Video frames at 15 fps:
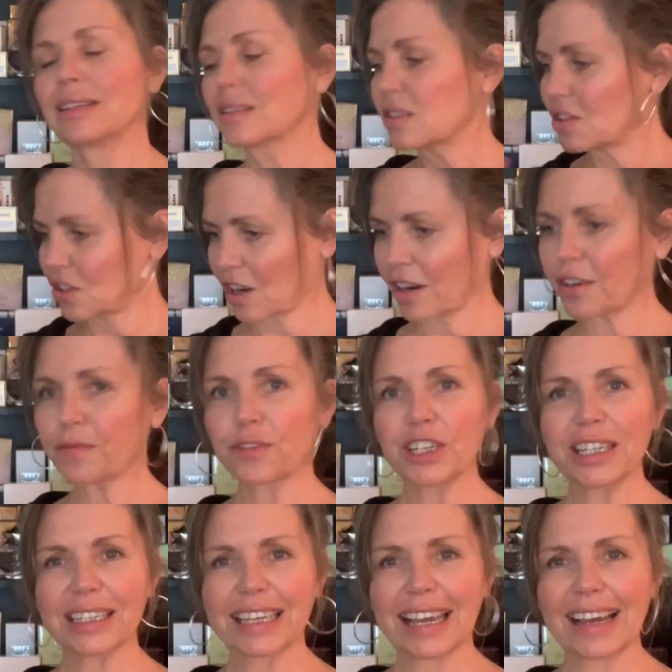Start a
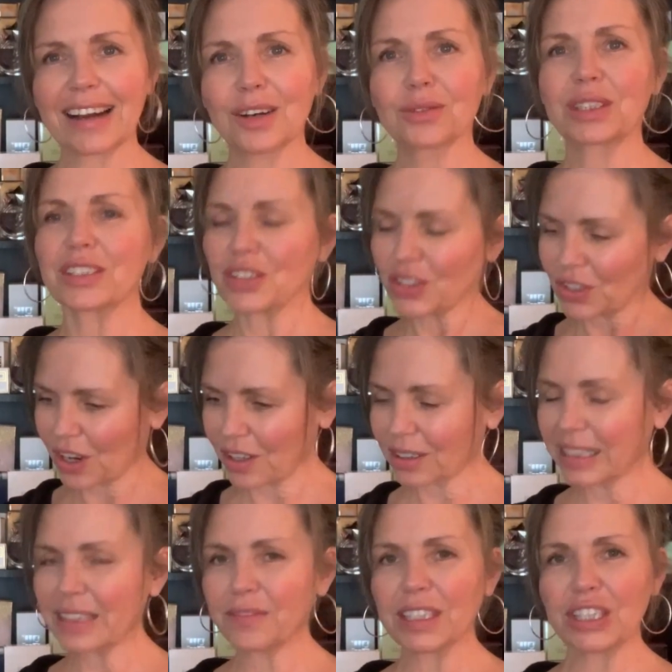free account, start
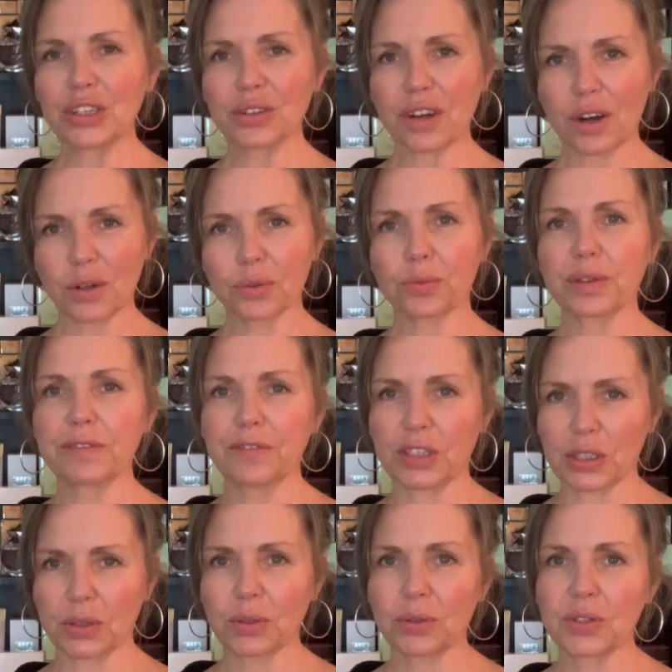leaving your own
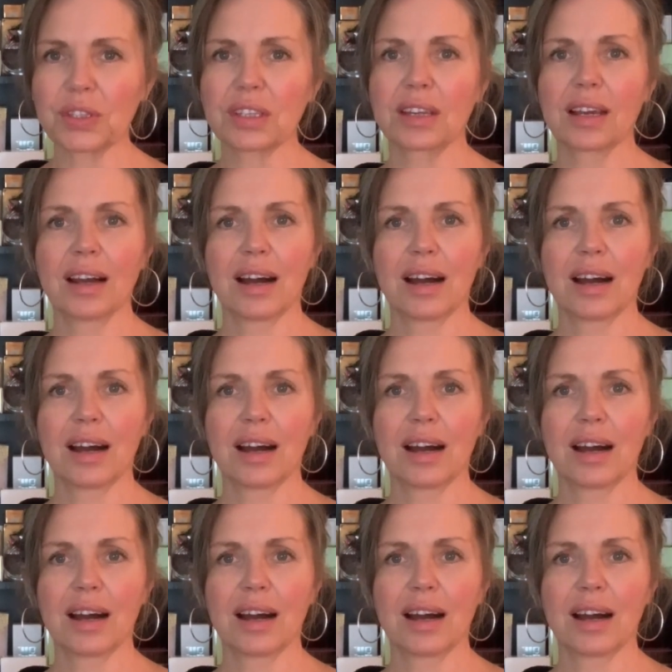reviews.